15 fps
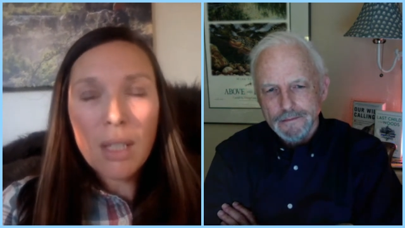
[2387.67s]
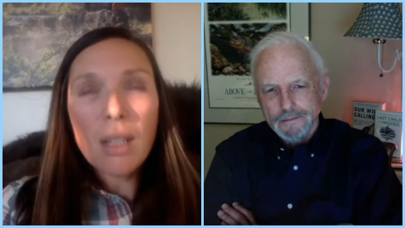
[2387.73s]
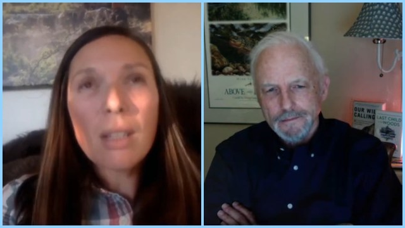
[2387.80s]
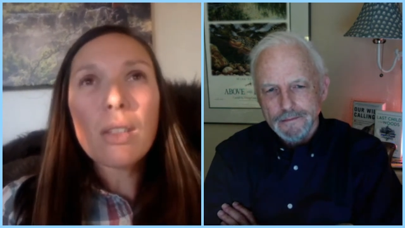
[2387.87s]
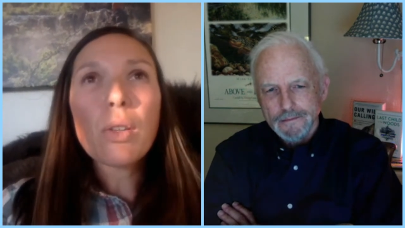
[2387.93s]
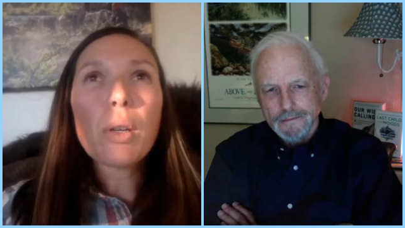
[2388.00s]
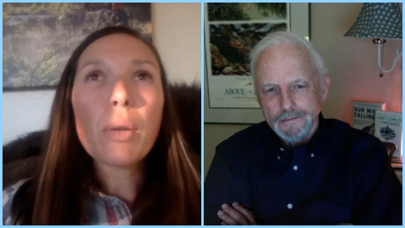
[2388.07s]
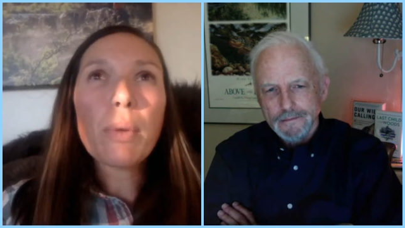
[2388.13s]

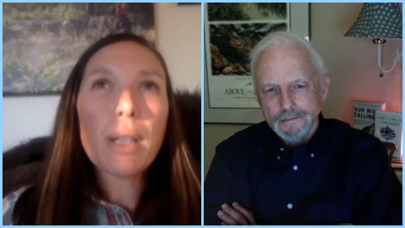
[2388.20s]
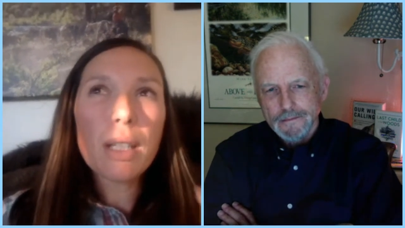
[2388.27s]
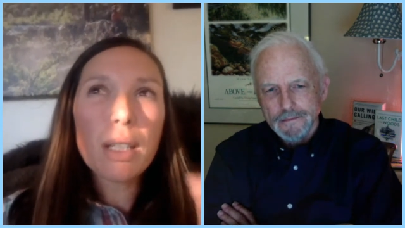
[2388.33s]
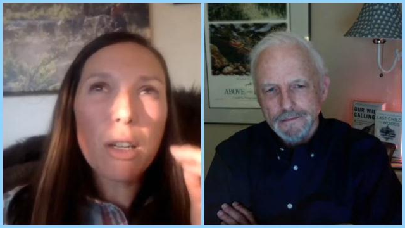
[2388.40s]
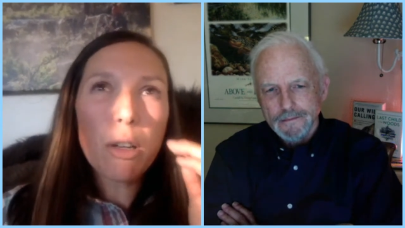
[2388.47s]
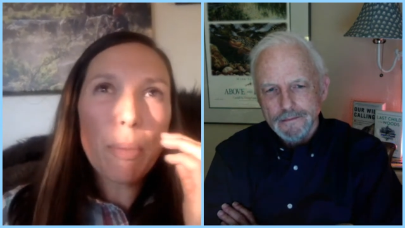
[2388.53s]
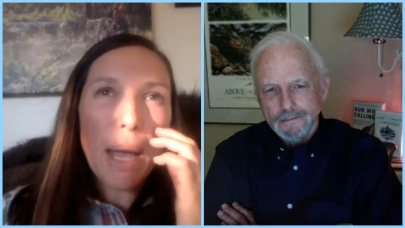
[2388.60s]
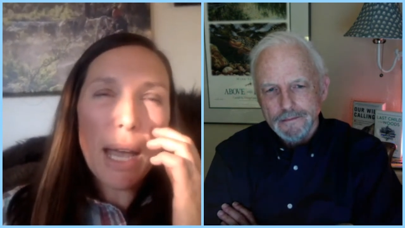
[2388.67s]
Speaker 1: So I wanted to
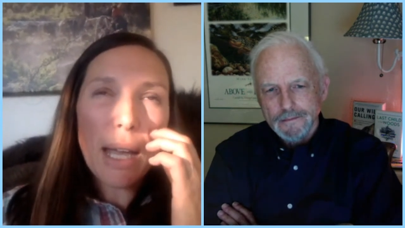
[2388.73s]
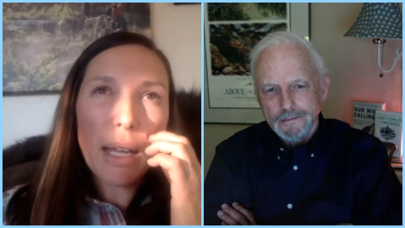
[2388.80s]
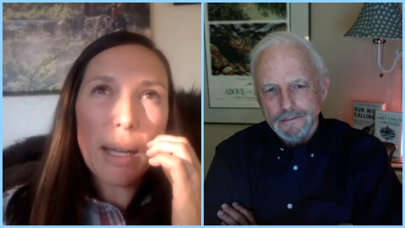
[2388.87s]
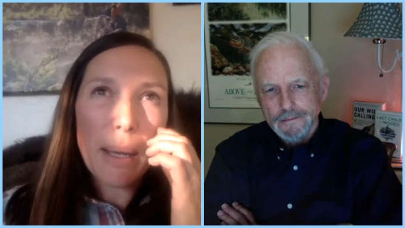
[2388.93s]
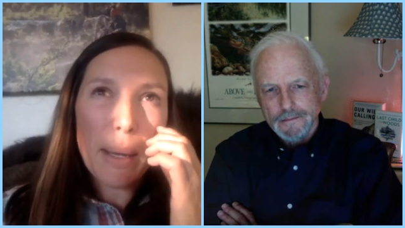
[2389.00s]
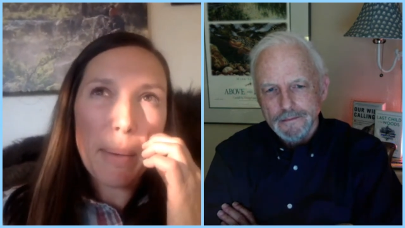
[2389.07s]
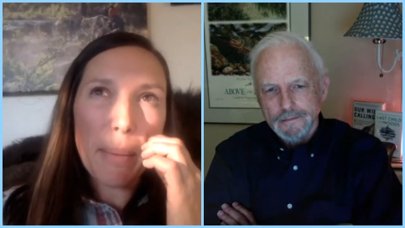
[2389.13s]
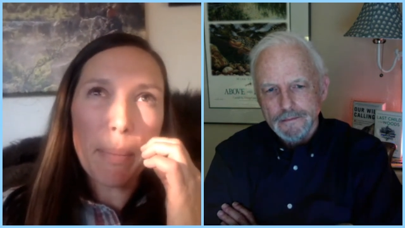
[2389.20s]
go back
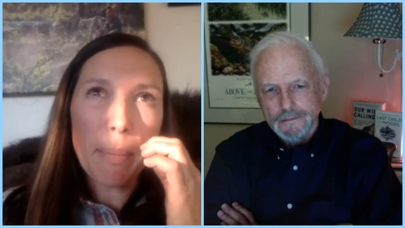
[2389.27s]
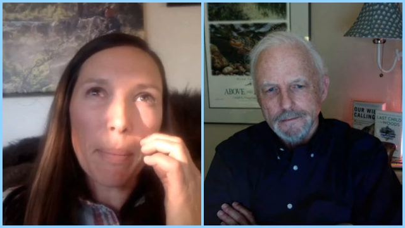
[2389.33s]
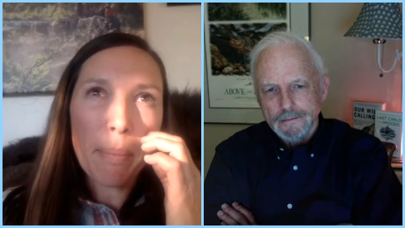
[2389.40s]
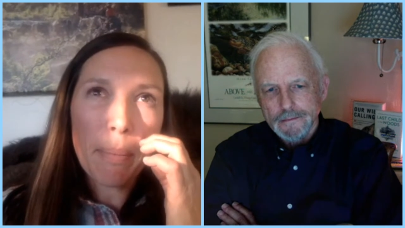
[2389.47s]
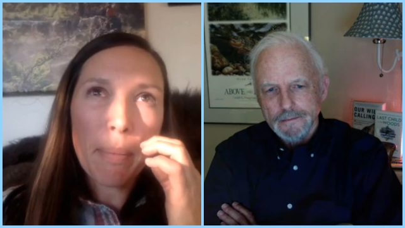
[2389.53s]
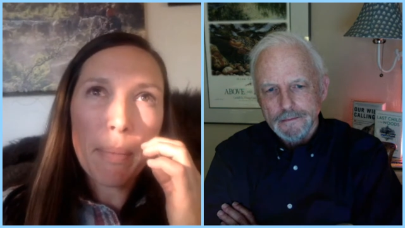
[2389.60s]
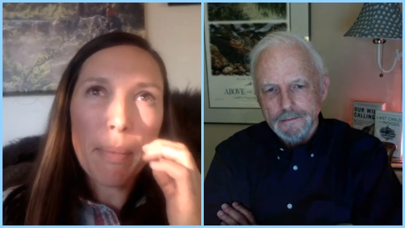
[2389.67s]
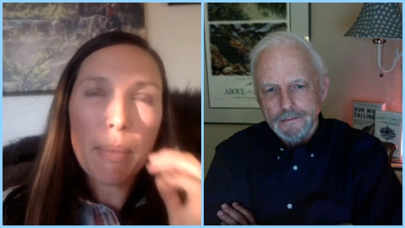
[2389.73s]
um,
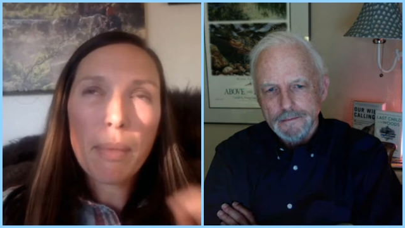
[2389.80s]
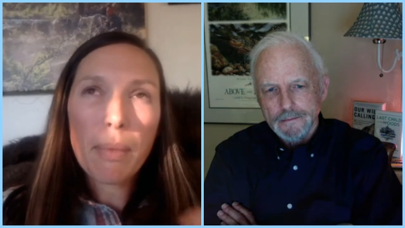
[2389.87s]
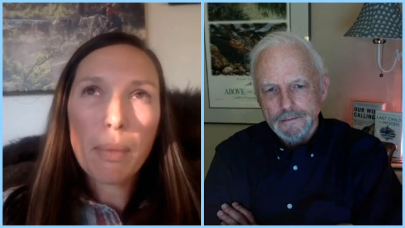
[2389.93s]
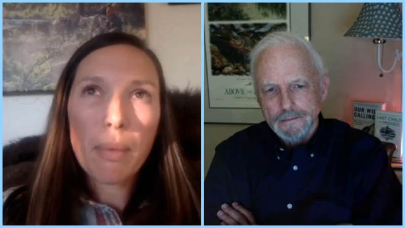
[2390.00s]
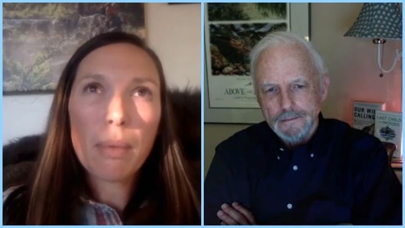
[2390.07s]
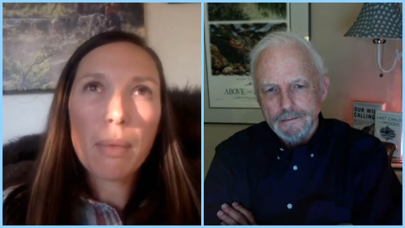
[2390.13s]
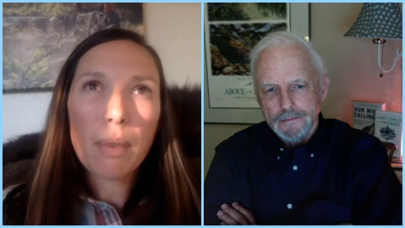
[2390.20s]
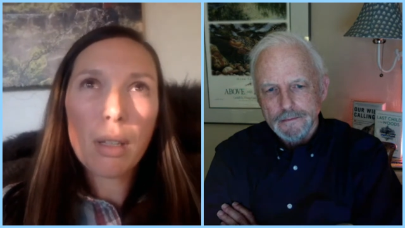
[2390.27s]

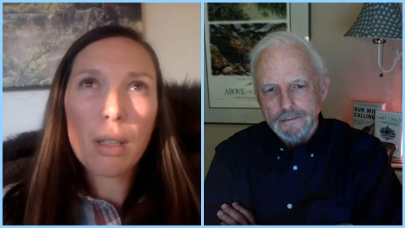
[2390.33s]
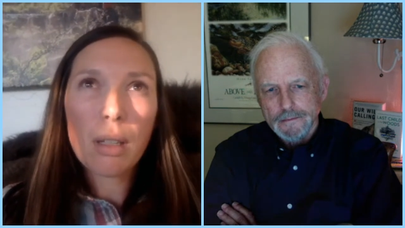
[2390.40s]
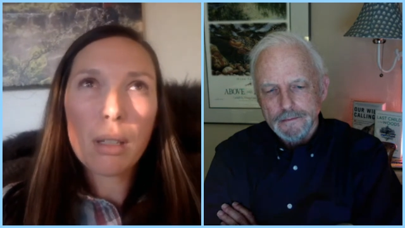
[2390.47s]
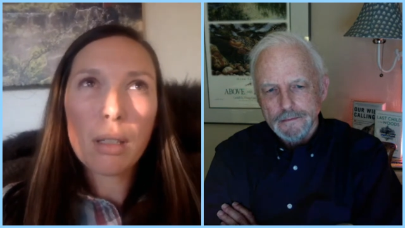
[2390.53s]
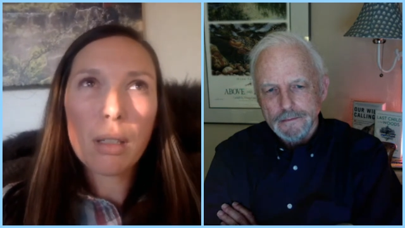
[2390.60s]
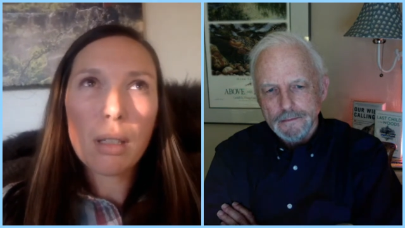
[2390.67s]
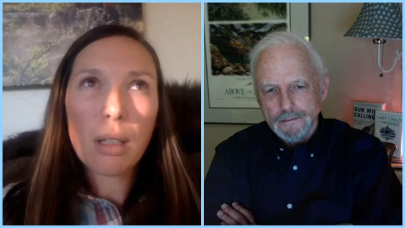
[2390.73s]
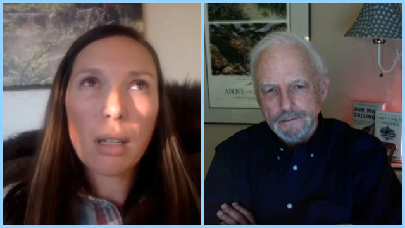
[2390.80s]

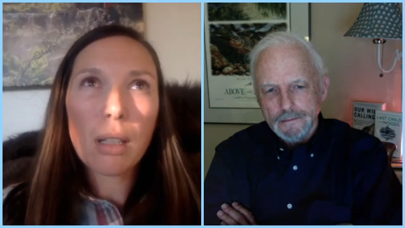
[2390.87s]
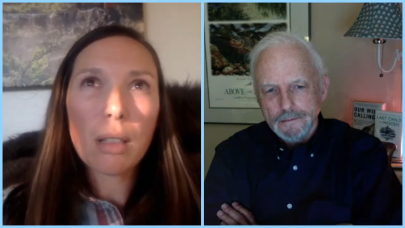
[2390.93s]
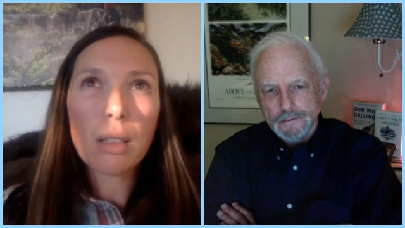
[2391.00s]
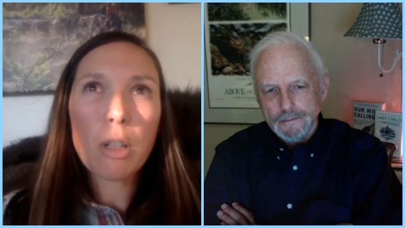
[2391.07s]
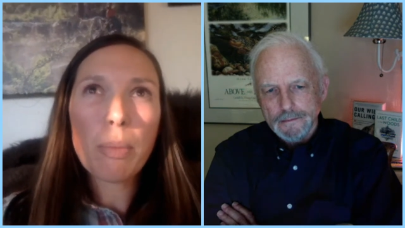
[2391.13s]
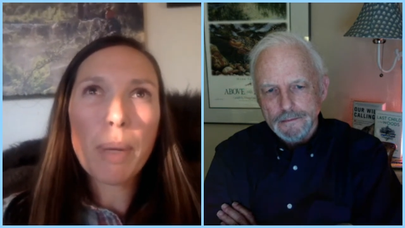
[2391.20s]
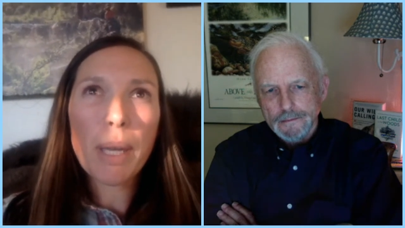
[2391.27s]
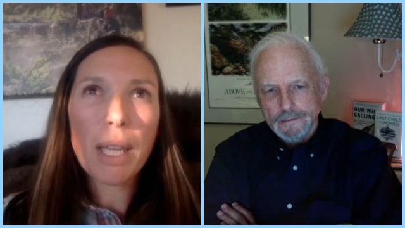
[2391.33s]
a
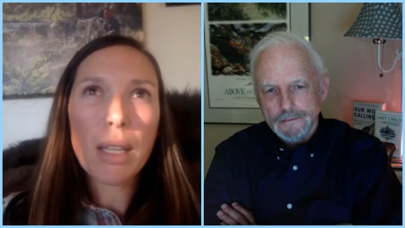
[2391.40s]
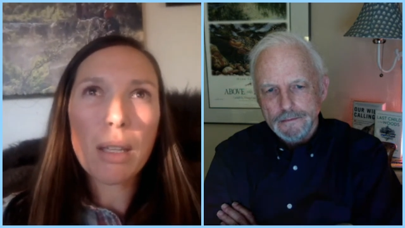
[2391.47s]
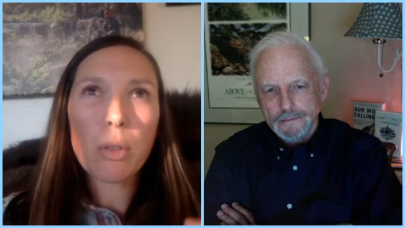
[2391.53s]
little bit.